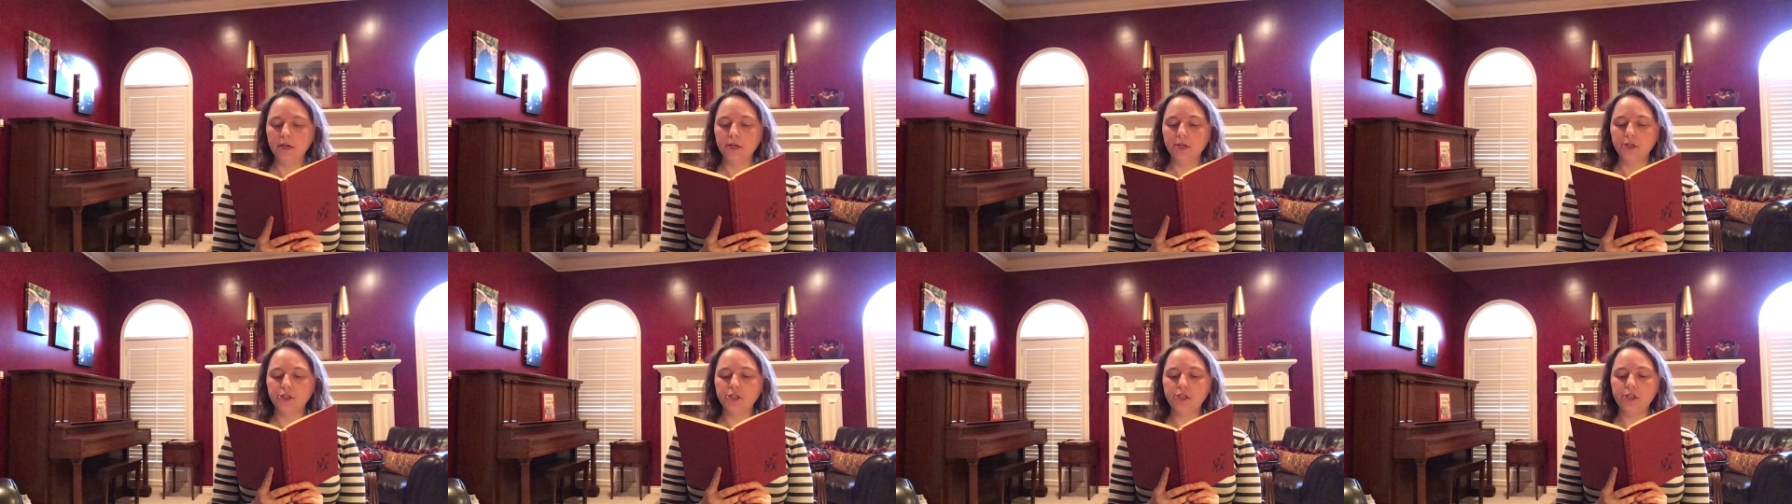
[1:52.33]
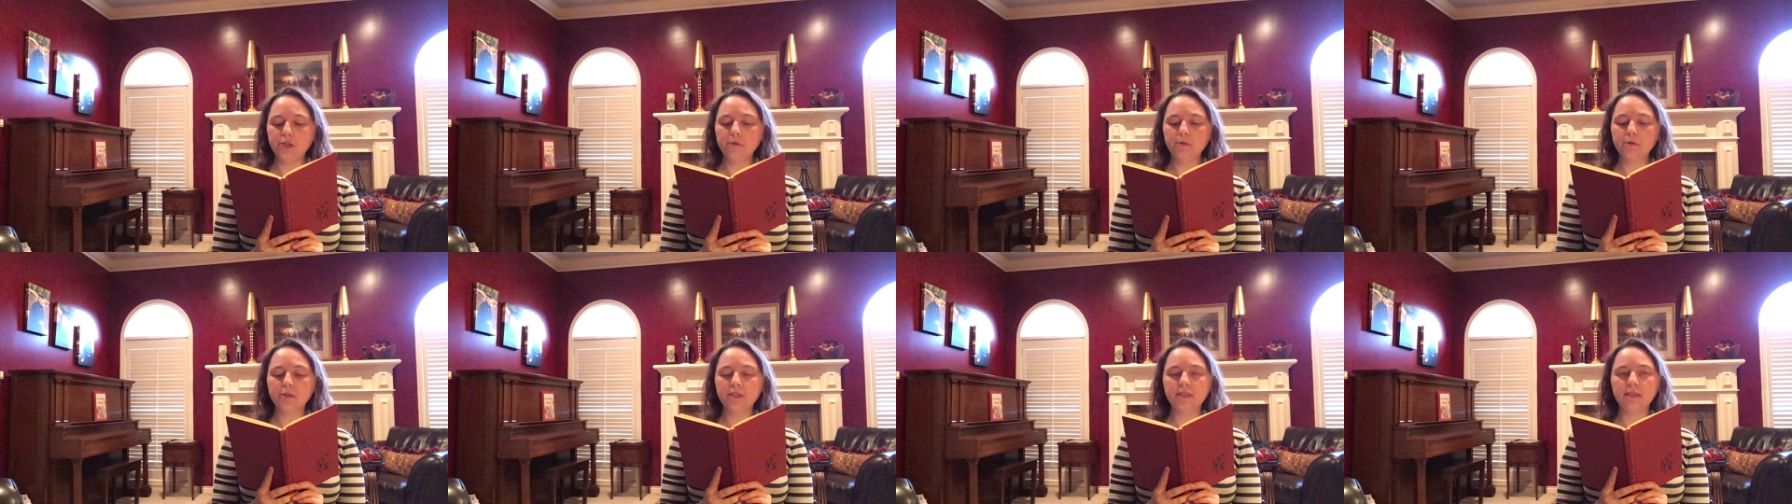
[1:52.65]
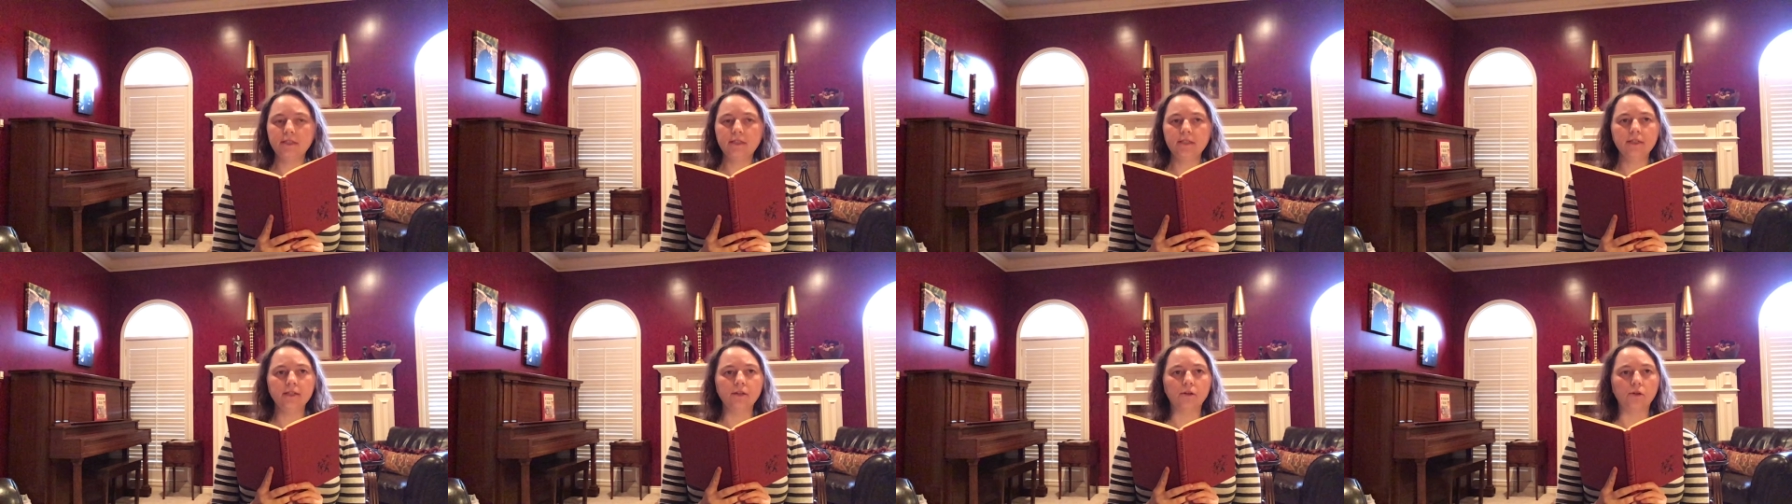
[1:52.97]
She was
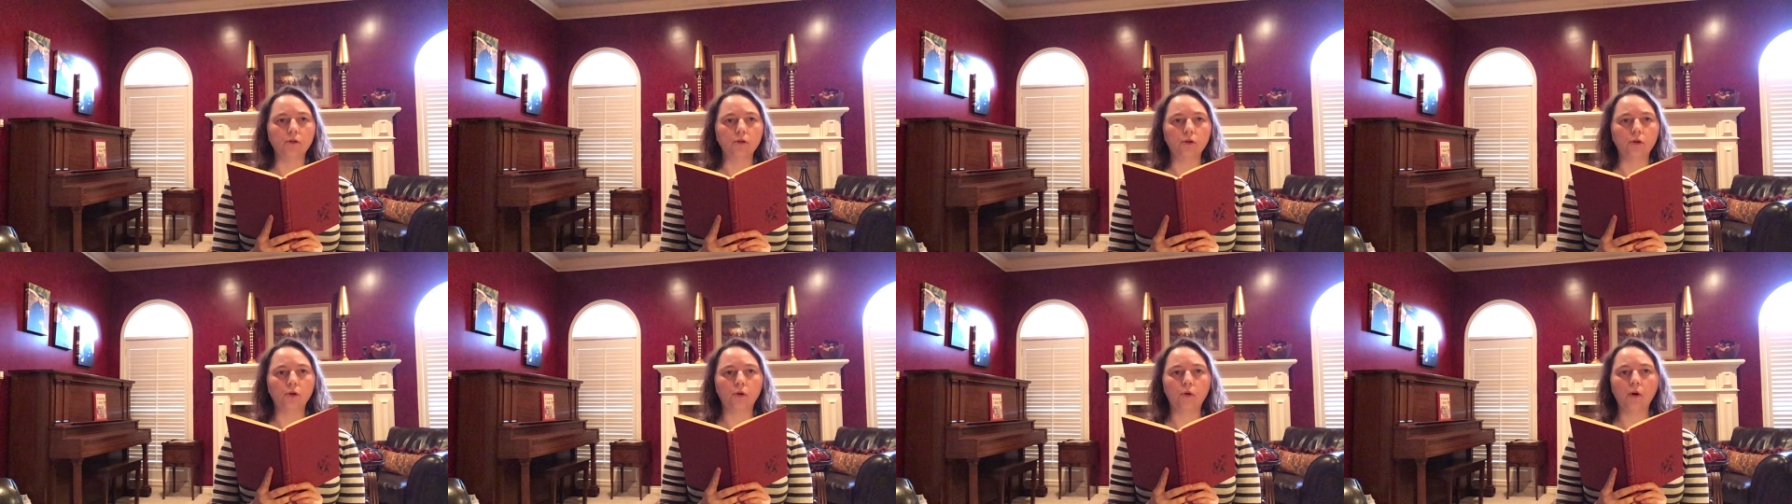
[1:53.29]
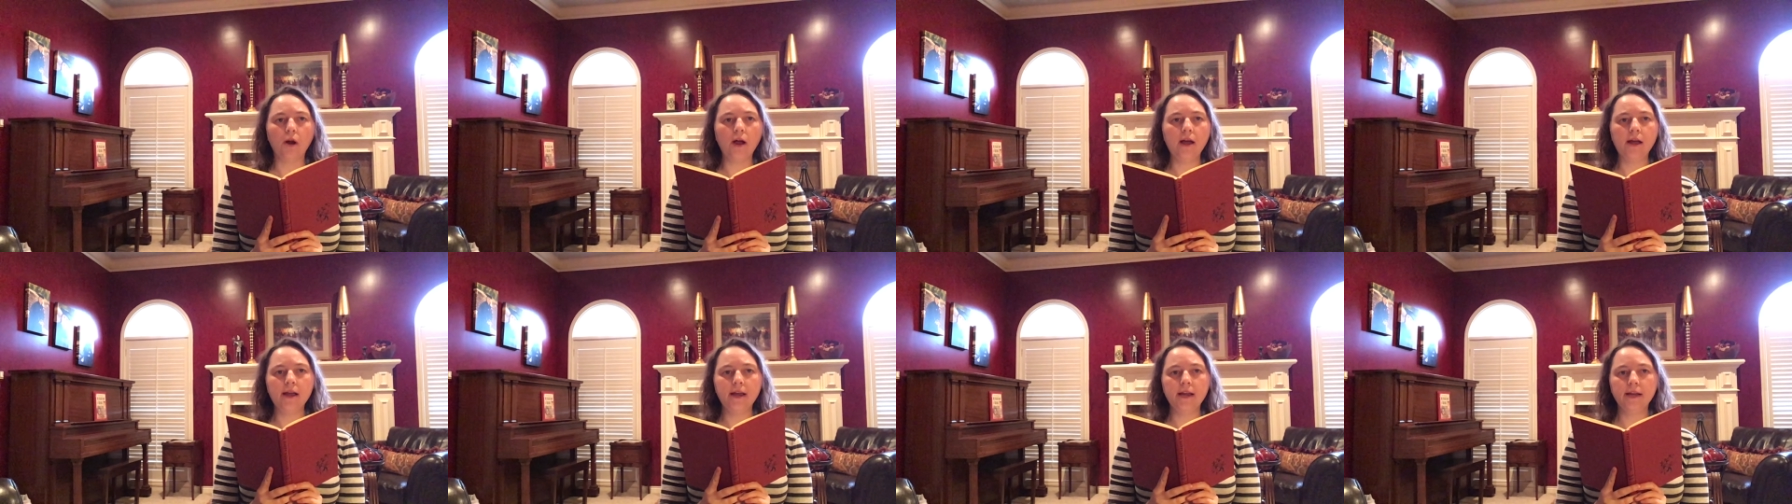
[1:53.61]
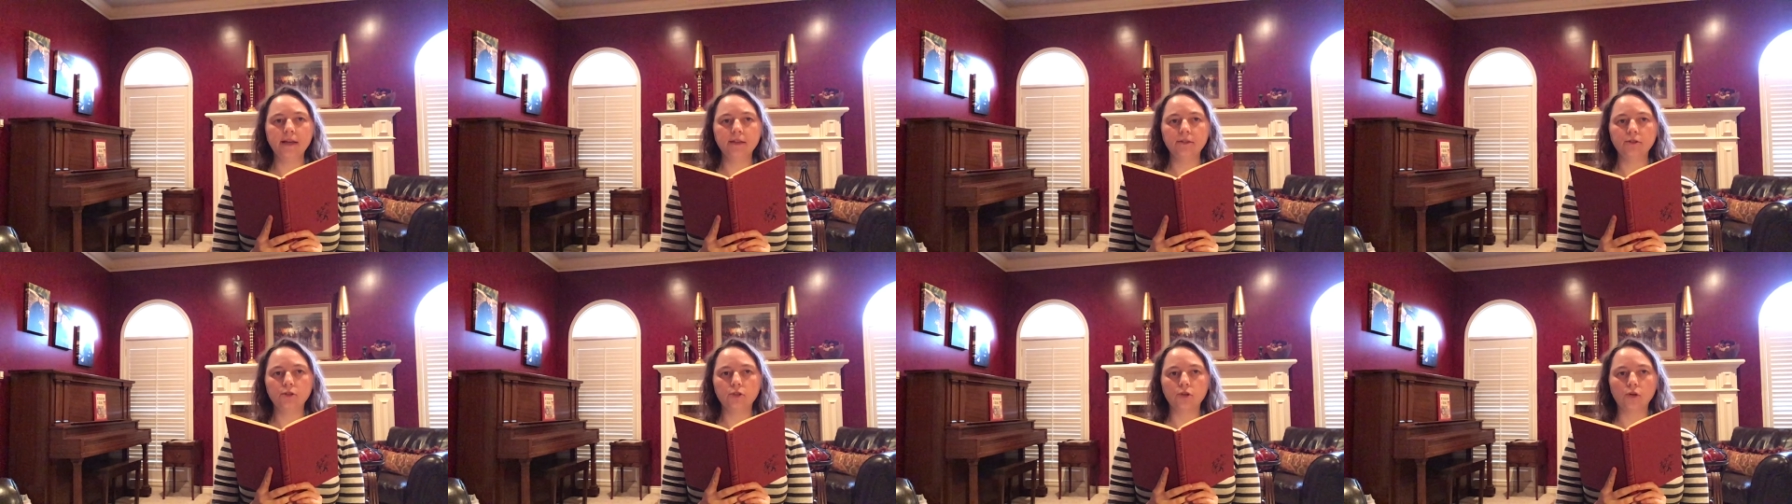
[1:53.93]
still crying
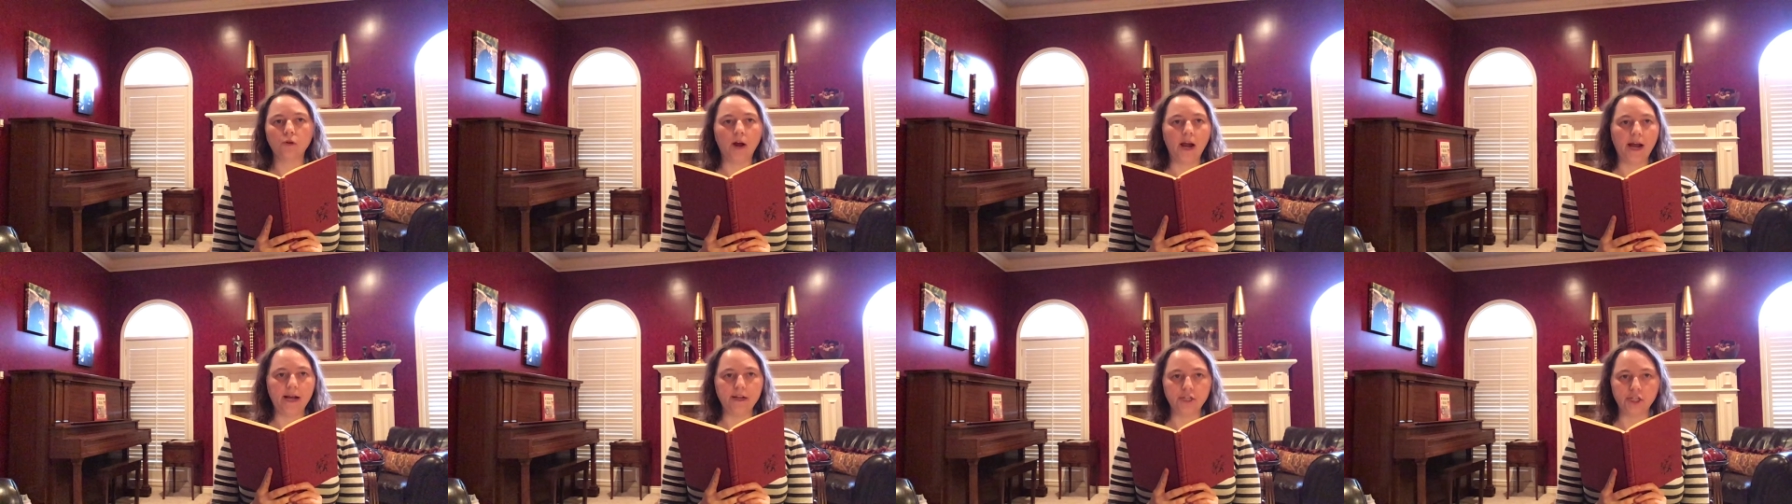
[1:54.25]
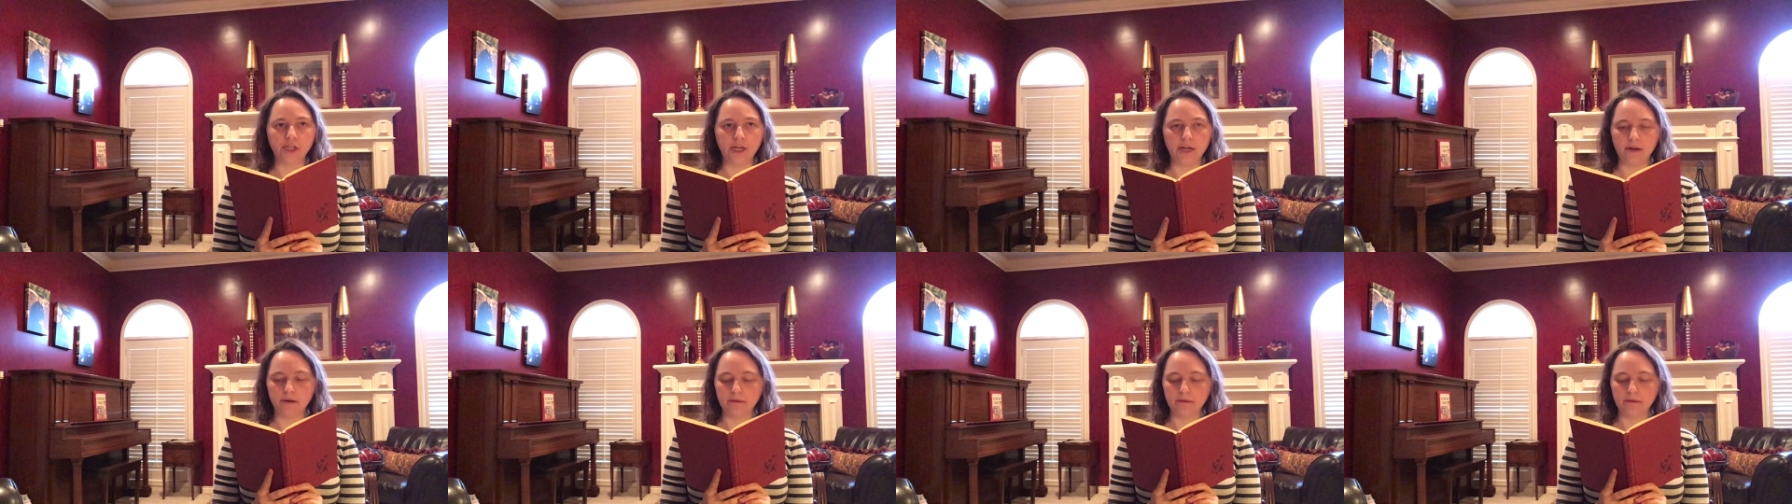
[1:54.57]
and scratching.